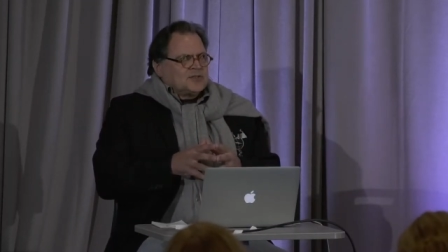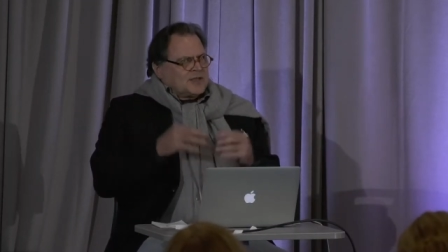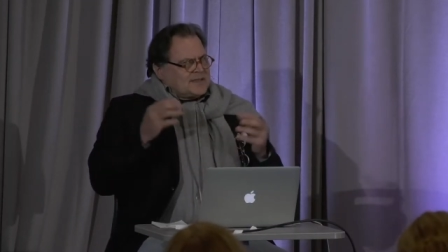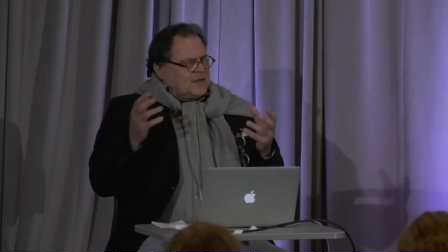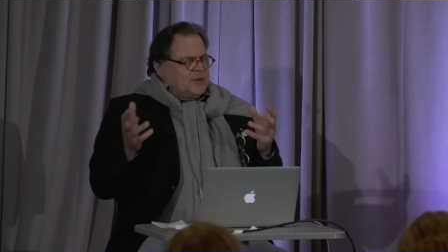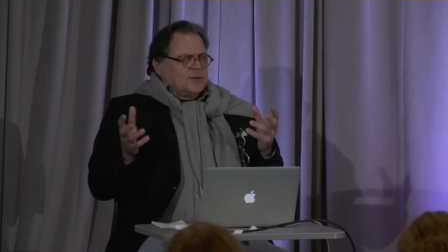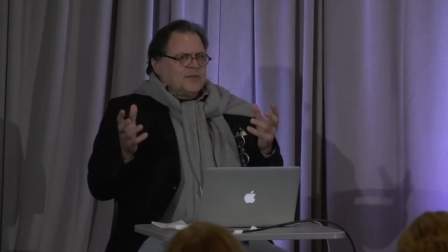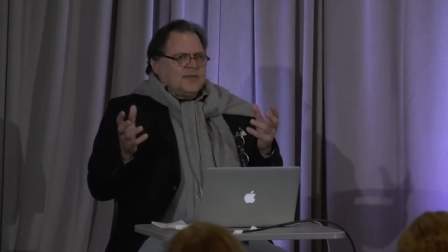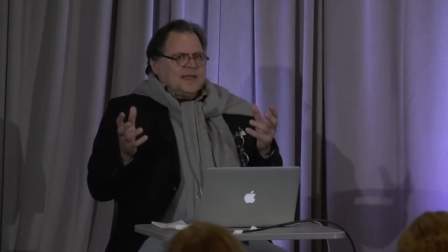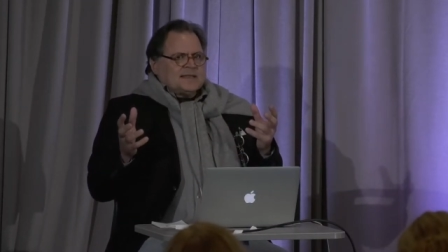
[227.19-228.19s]
So I said, you know, the
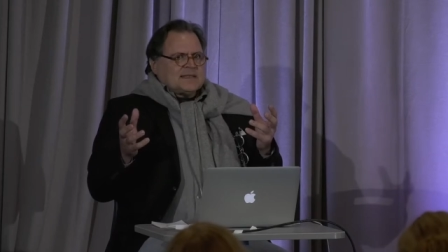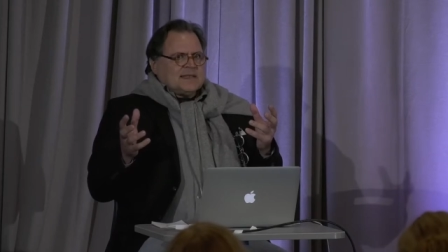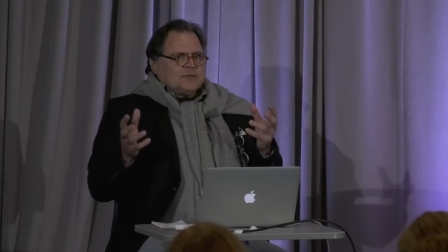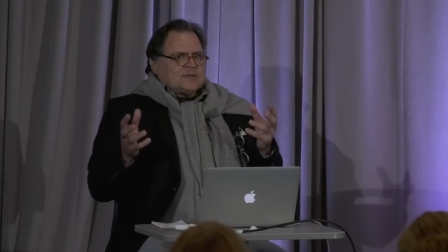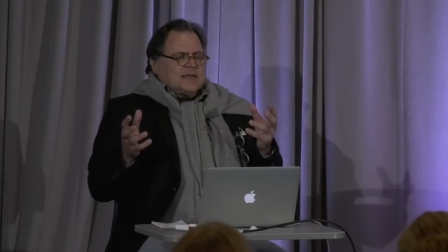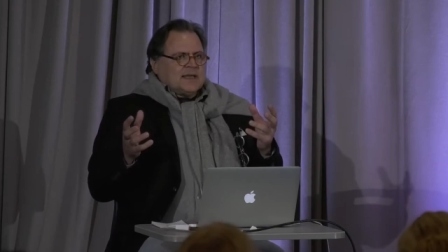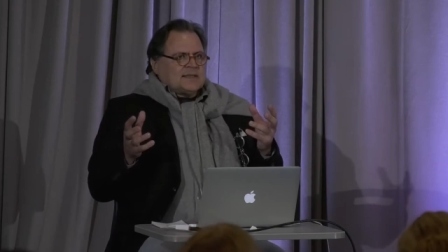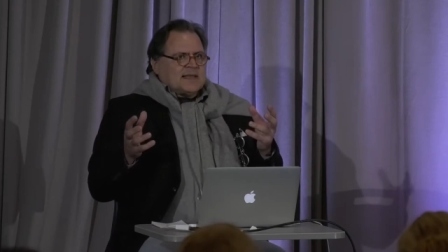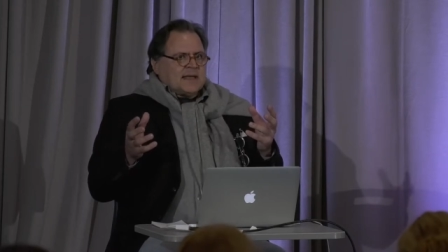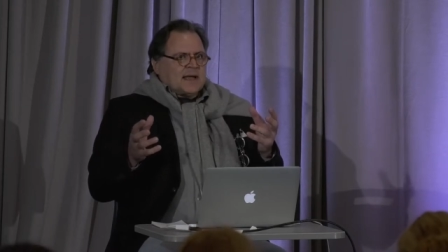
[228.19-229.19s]
thing is, it's interesting
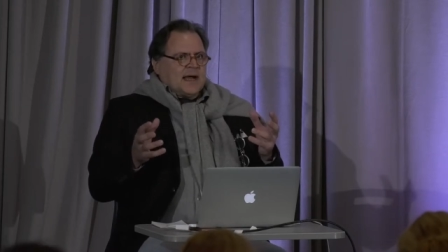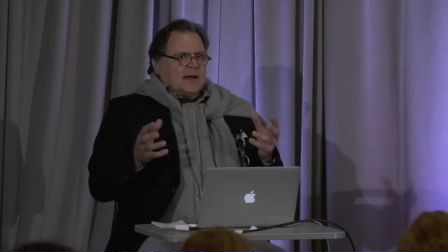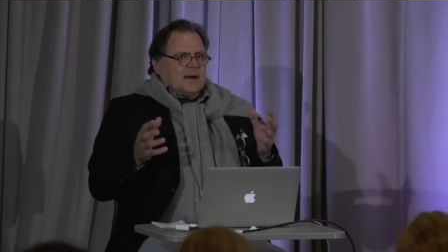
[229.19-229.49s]
is that